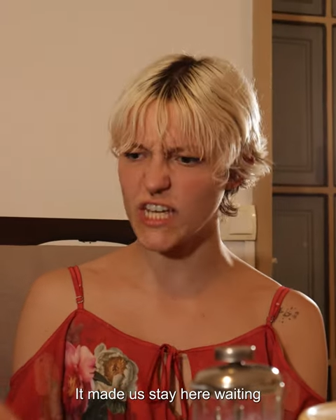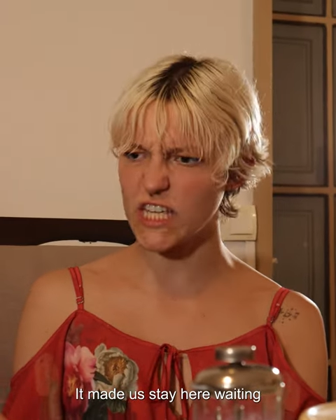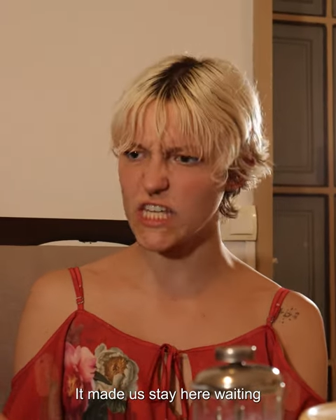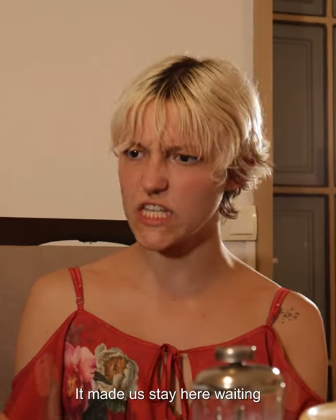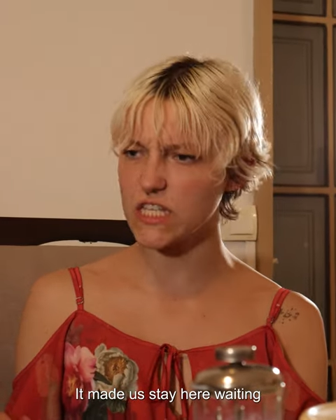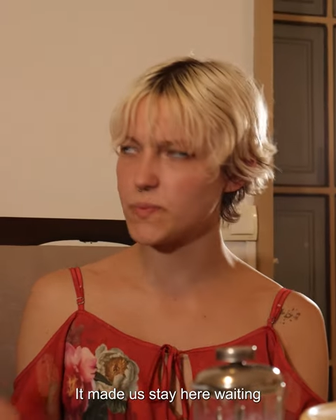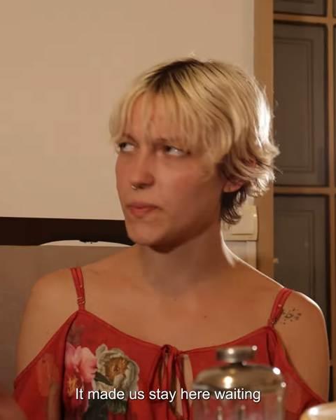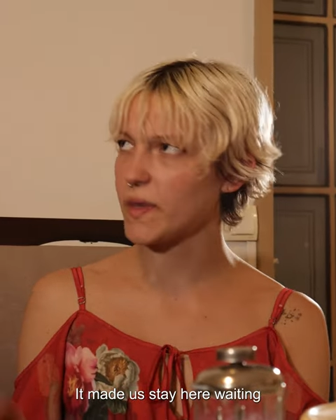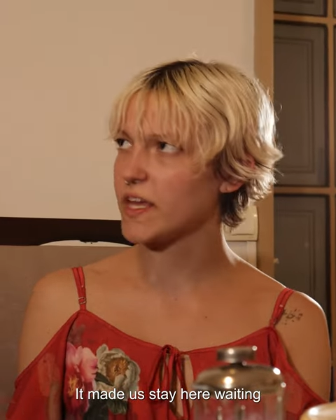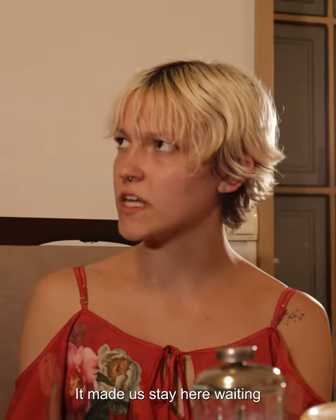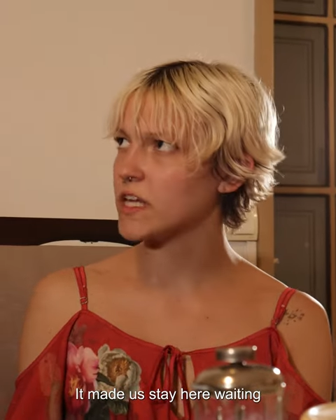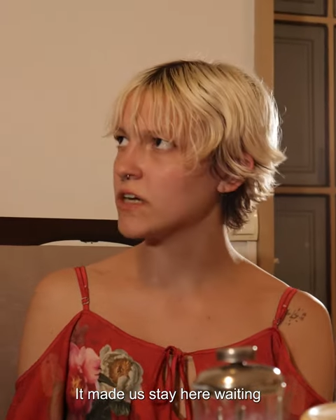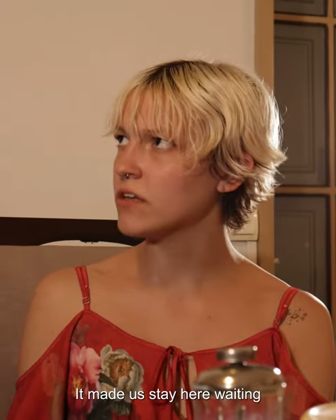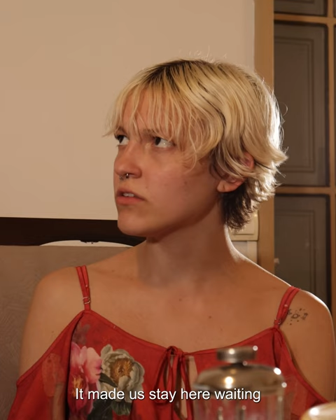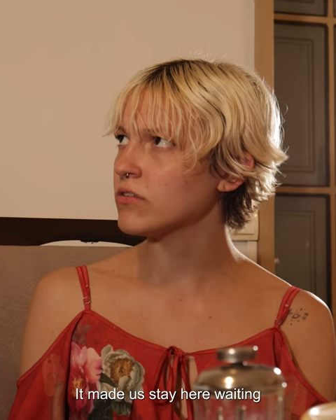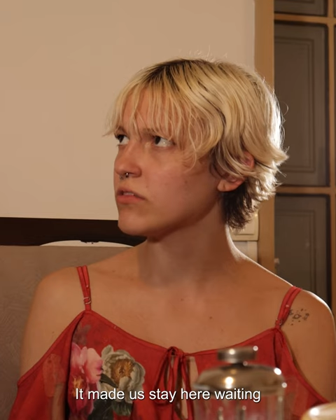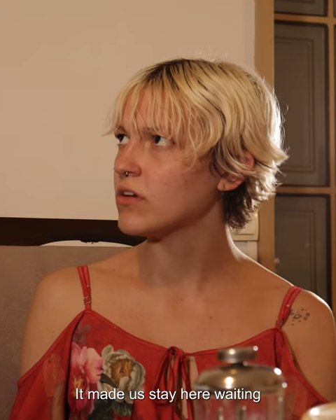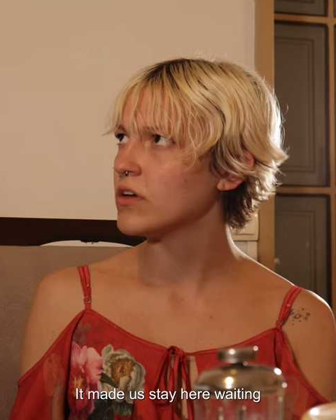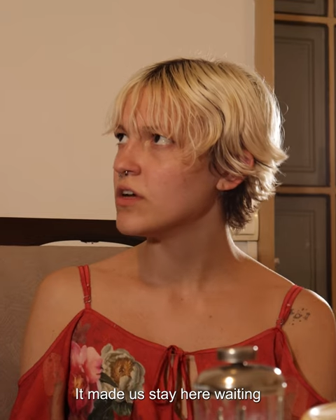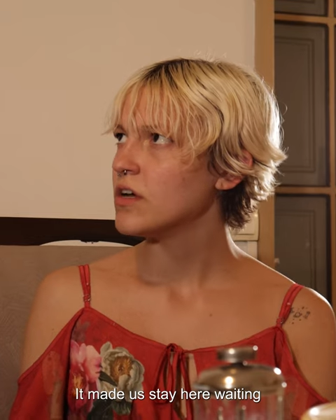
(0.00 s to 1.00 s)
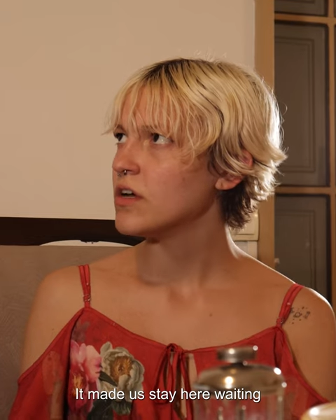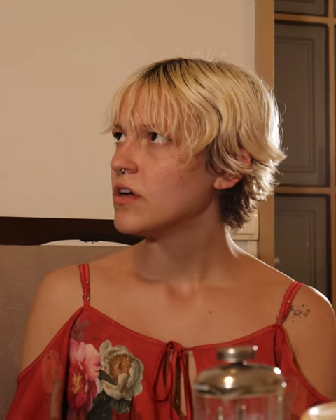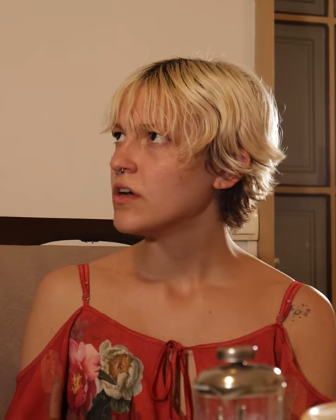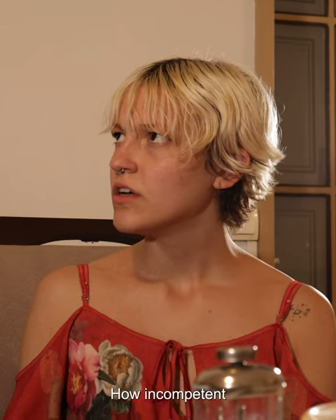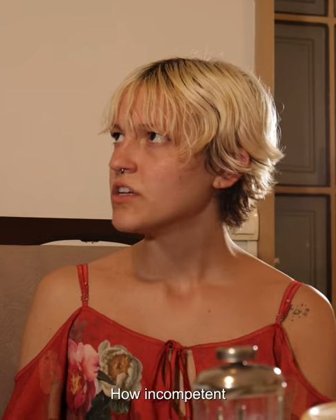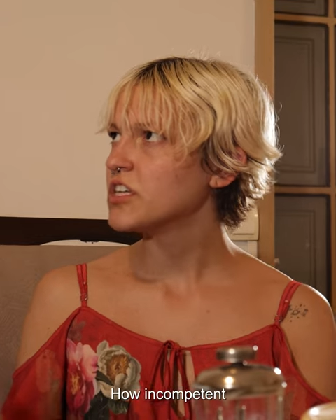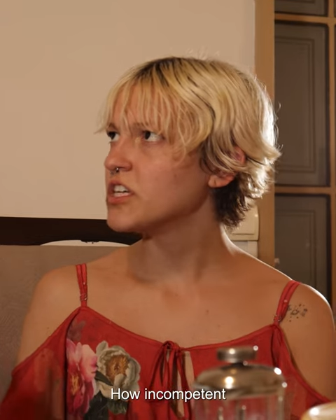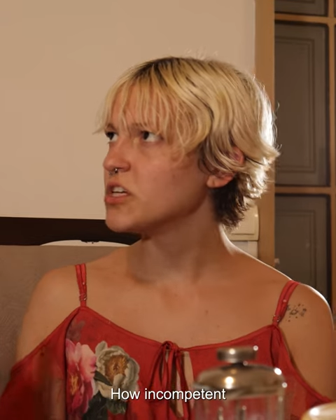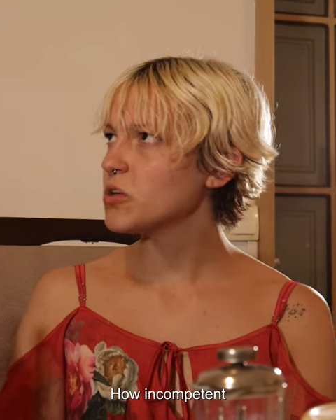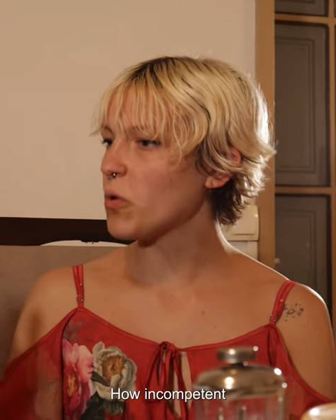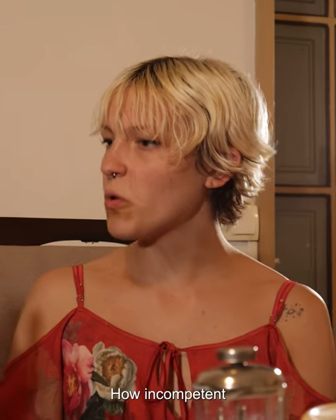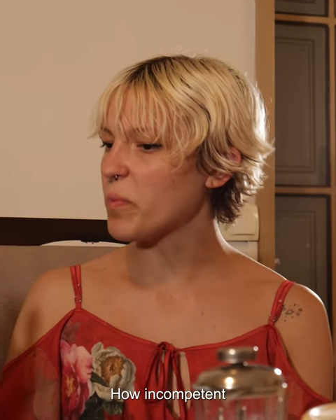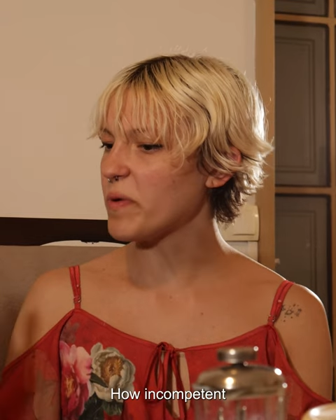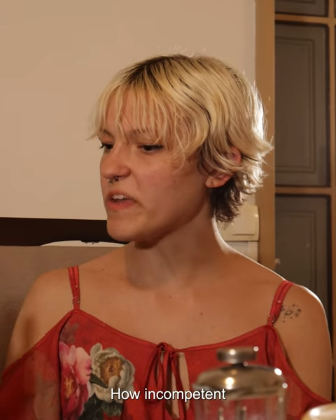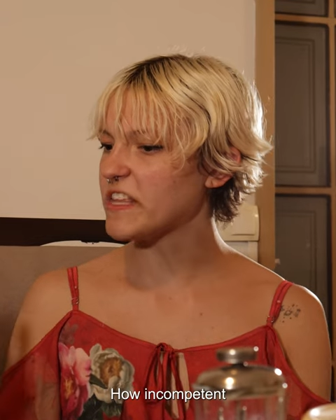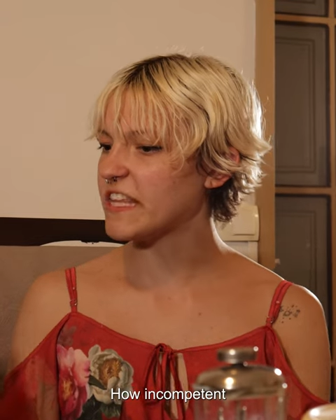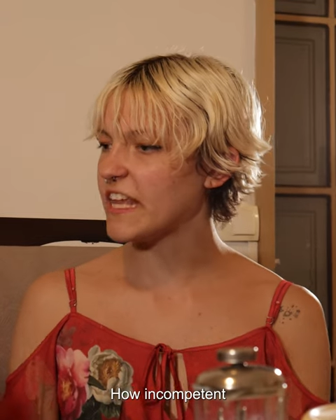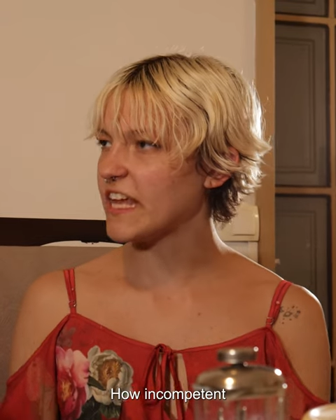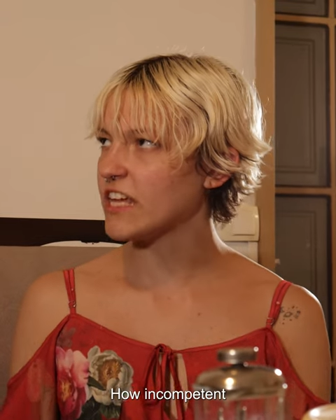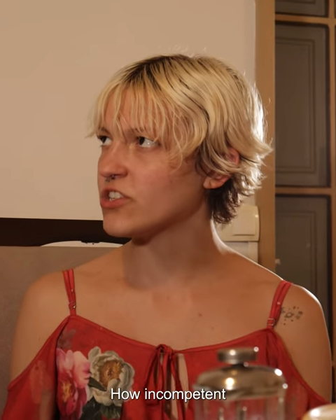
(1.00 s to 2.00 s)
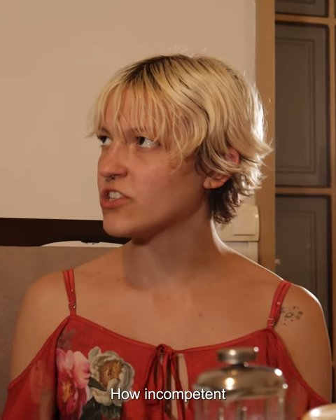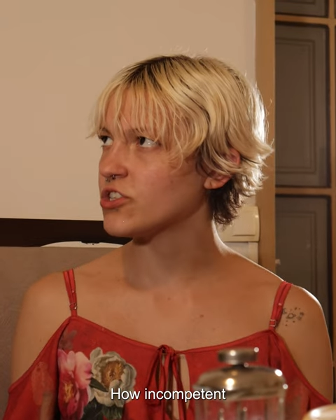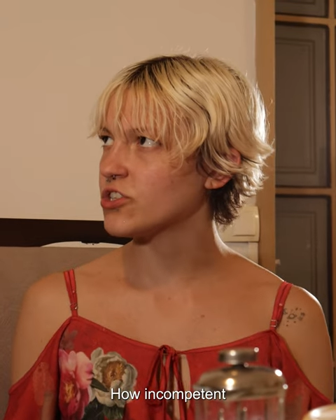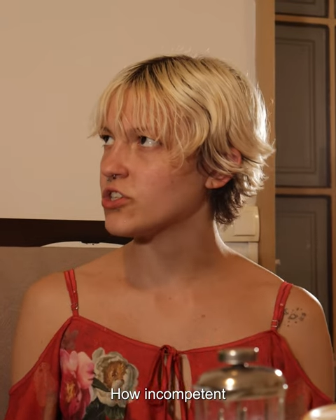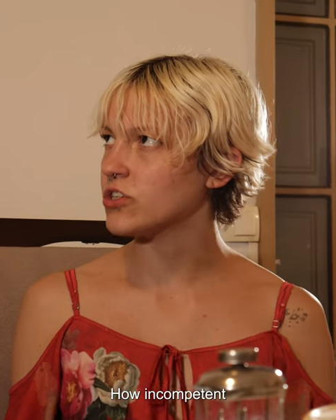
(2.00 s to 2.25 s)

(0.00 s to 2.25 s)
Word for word: stay here waiting. How incompetent.